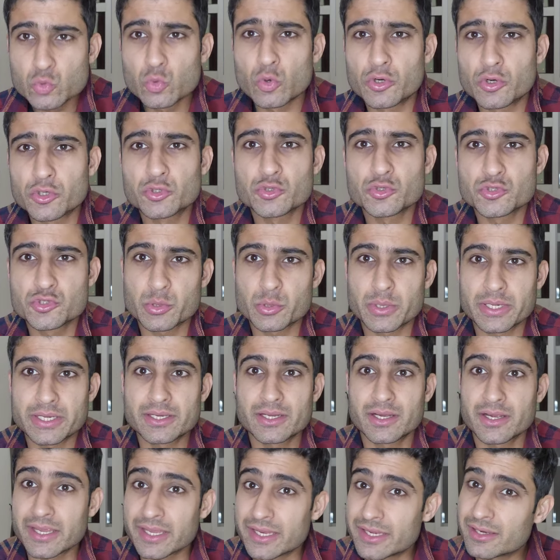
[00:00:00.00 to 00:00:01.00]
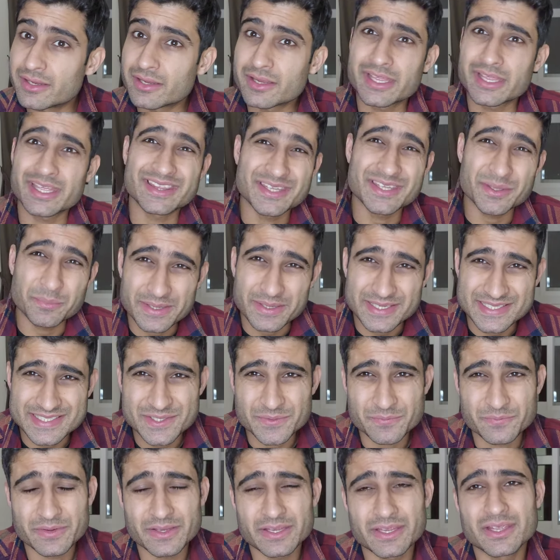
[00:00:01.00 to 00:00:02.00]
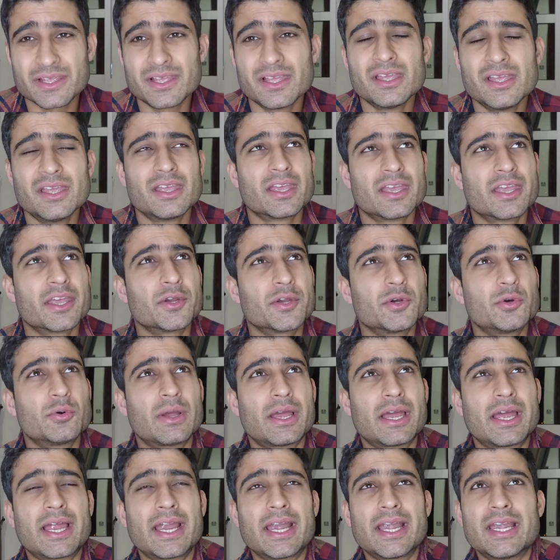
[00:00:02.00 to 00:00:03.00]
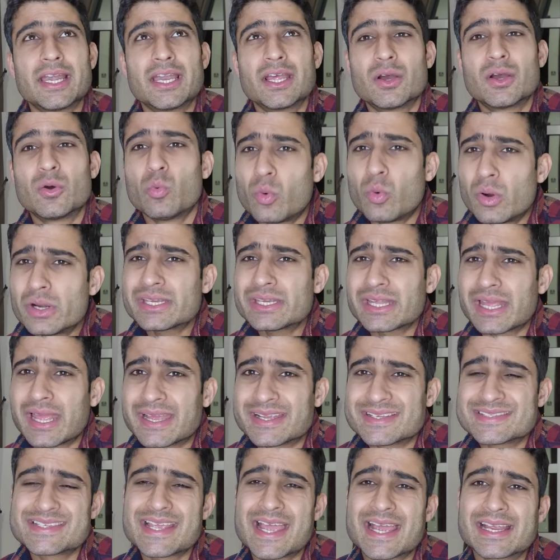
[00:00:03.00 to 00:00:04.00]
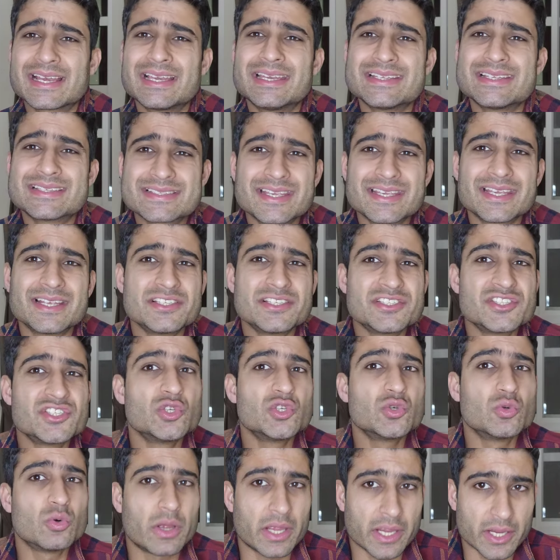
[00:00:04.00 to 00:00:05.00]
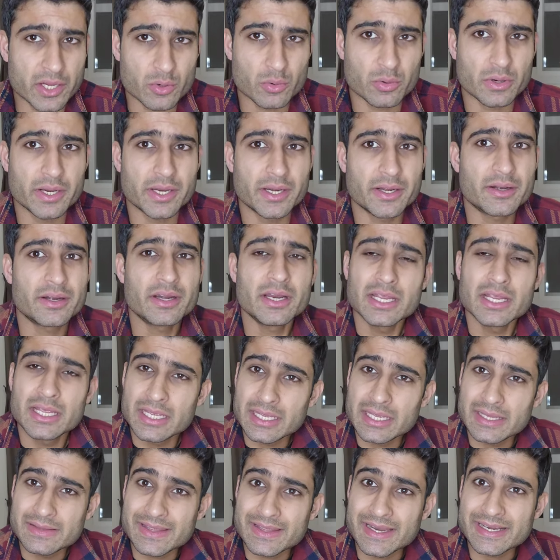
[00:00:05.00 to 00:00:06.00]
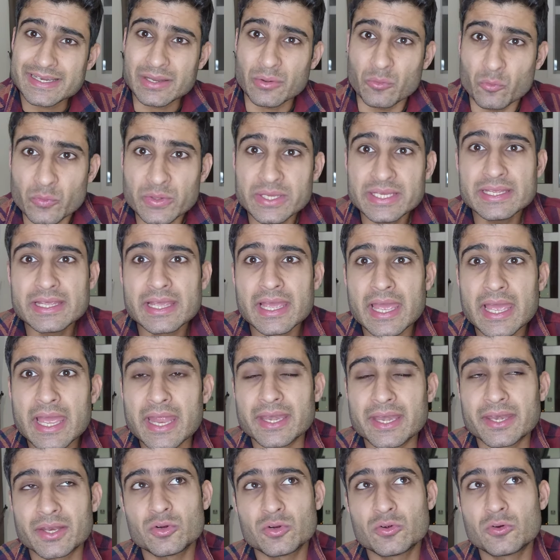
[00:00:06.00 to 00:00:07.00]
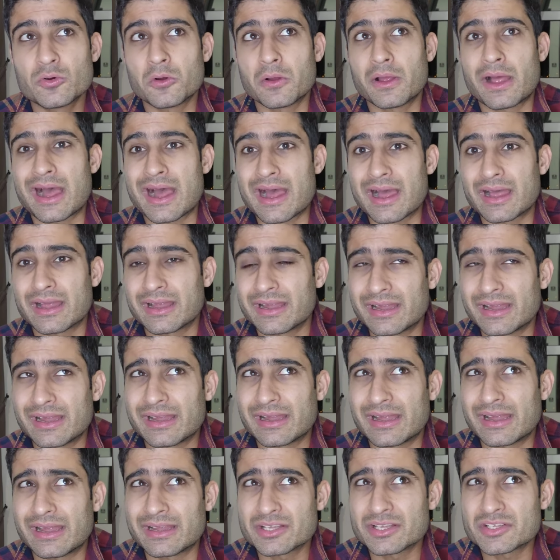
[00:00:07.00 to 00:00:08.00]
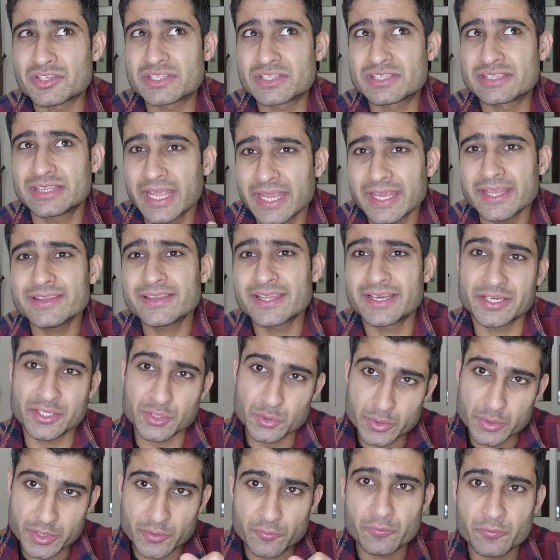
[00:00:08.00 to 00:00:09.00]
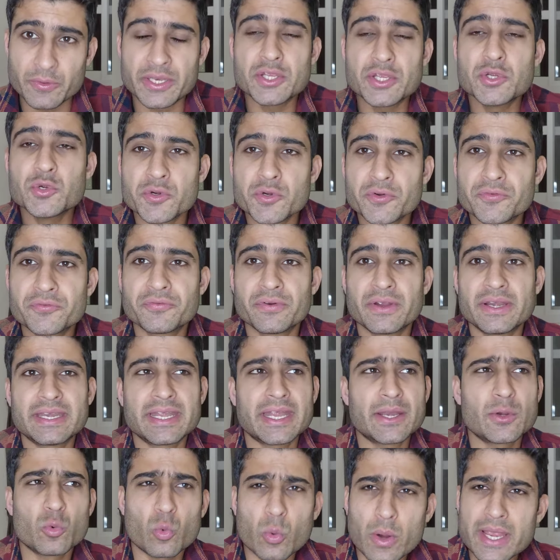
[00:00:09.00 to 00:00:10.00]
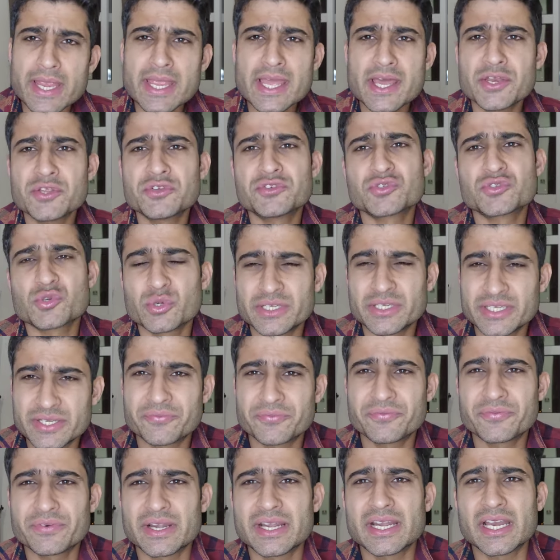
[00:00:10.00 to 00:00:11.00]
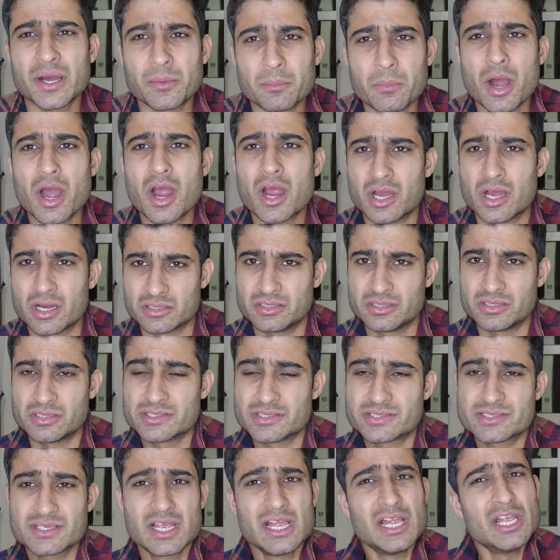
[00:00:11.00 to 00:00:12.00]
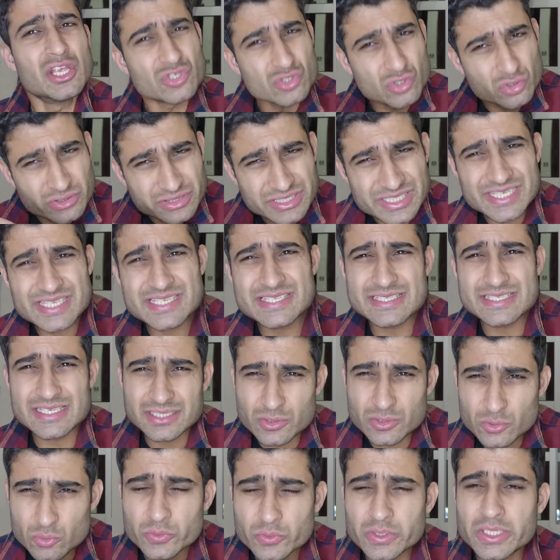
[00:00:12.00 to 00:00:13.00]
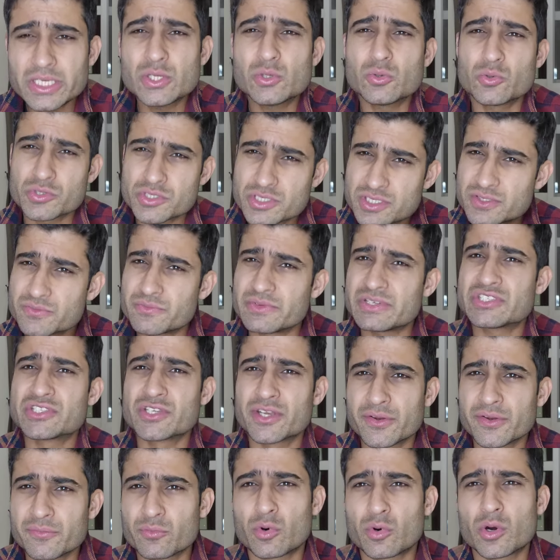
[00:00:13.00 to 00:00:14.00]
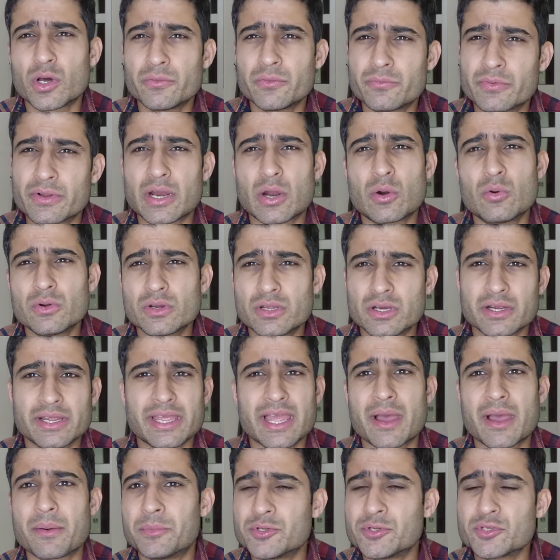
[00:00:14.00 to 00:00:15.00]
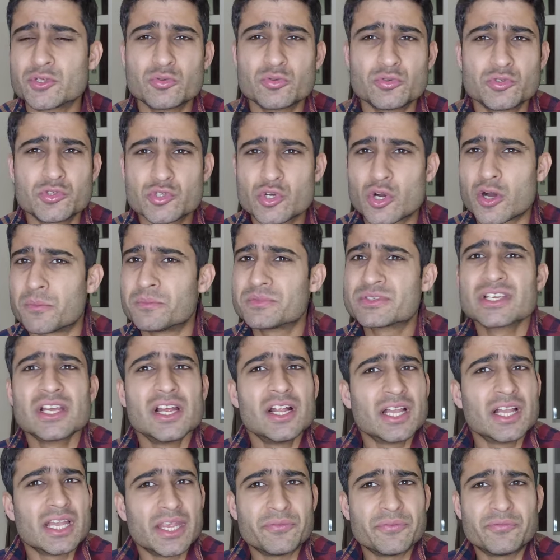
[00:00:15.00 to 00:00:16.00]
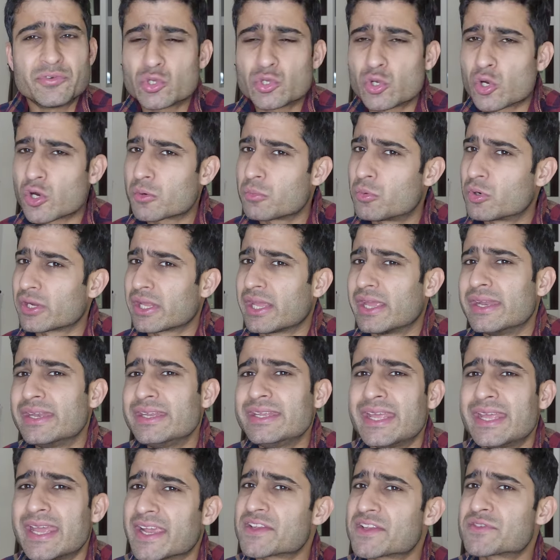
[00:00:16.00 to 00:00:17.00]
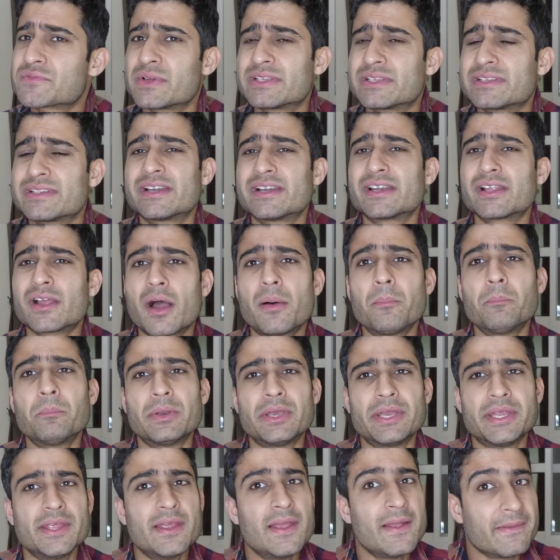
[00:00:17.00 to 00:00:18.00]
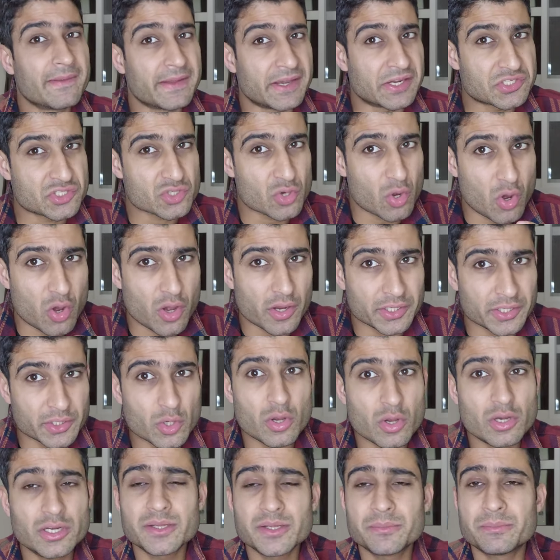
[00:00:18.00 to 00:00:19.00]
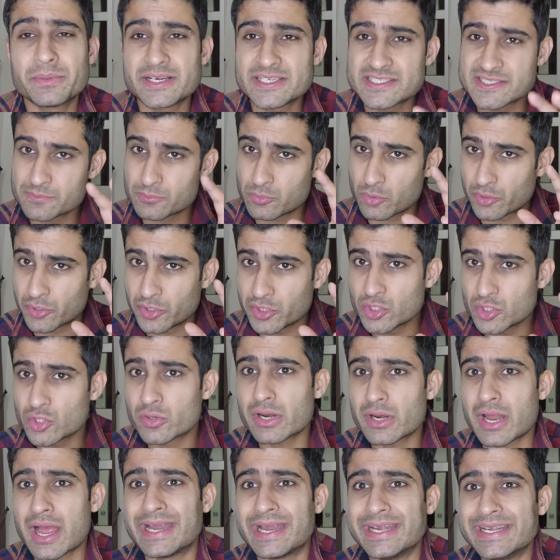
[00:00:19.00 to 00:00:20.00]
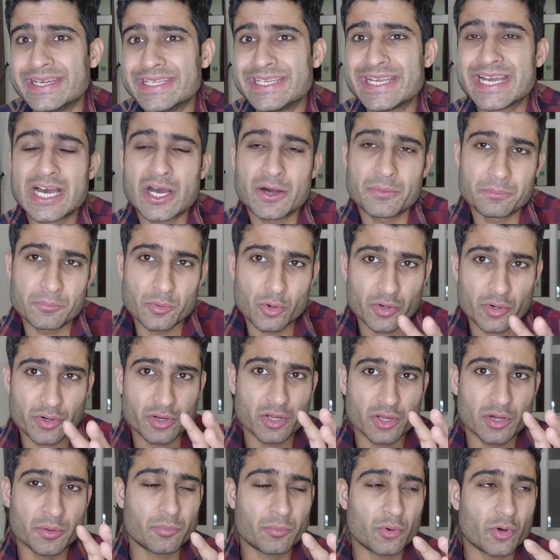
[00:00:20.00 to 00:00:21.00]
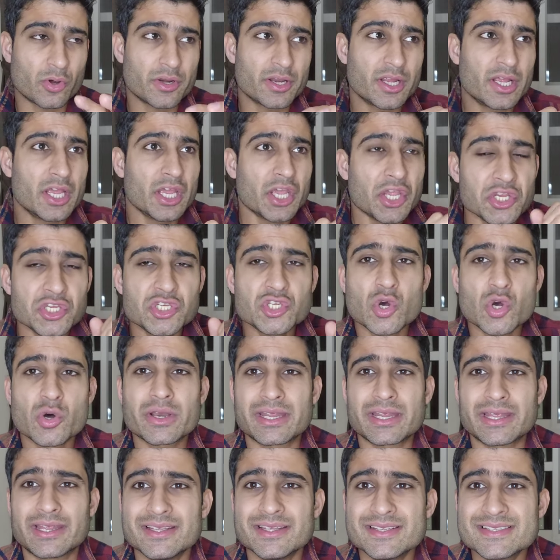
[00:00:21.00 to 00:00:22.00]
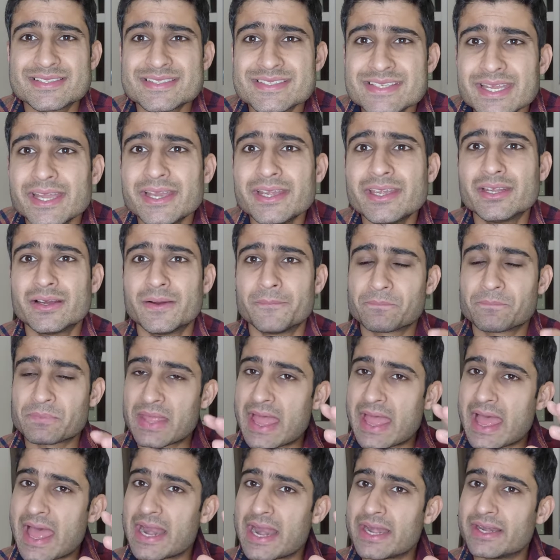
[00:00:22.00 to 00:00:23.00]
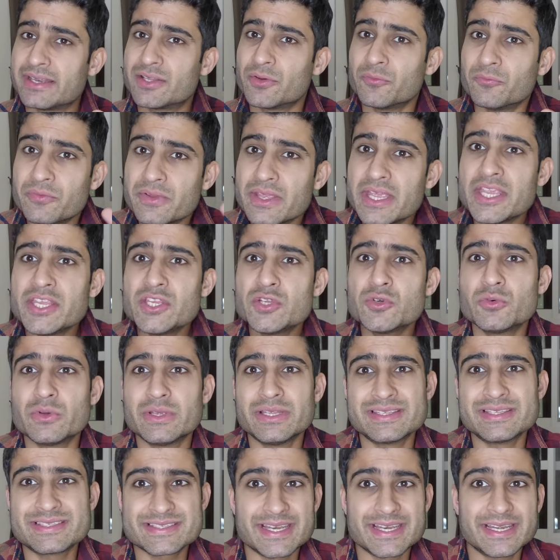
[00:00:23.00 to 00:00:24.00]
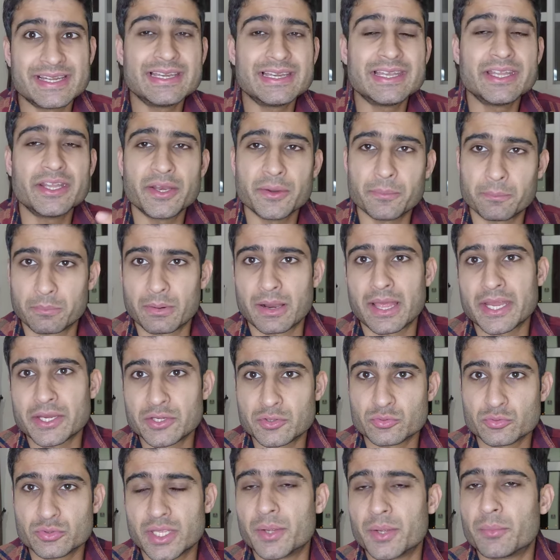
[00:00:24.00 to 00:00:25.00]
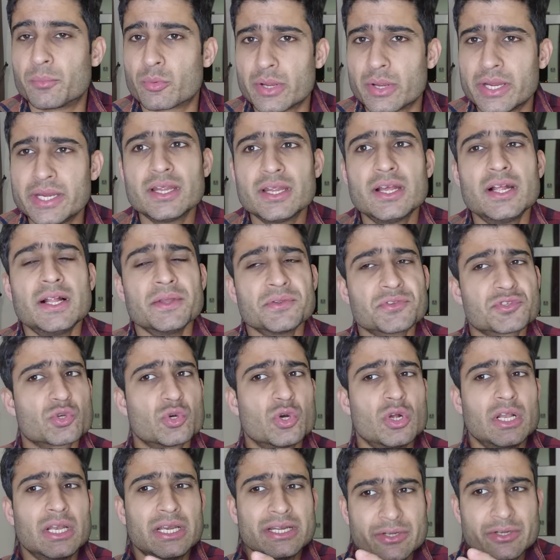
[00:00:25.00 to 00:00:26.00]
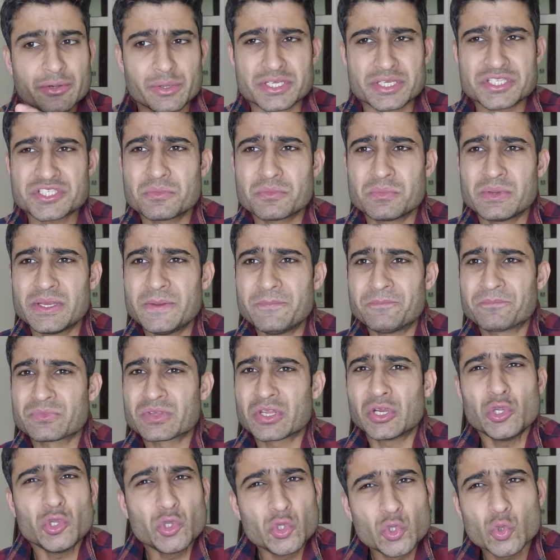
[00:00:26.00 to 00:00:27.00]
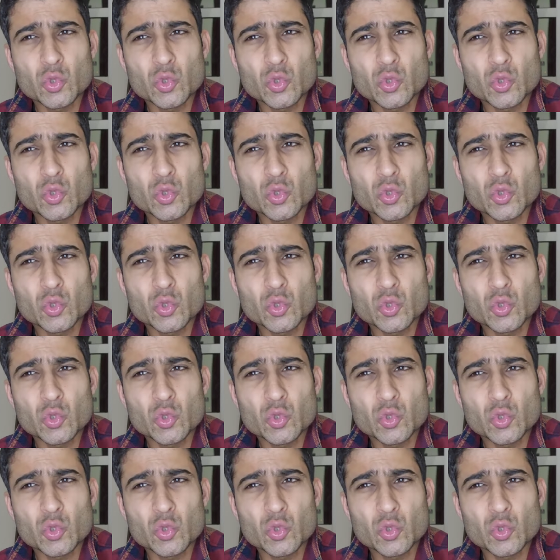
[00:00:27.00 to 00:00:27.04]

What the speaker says: you want to join again Cathay Pacific, you know, and what exactly skills you acquire that we can, you know, think that you are a very good fit, and why are you so different among others. So these are the only questions which revolve around a cabin crew jobs. If you talk about any XYZ company, it all depends upon your idea, upon your instinct, and the way you instantly reply to them, right? So trust me,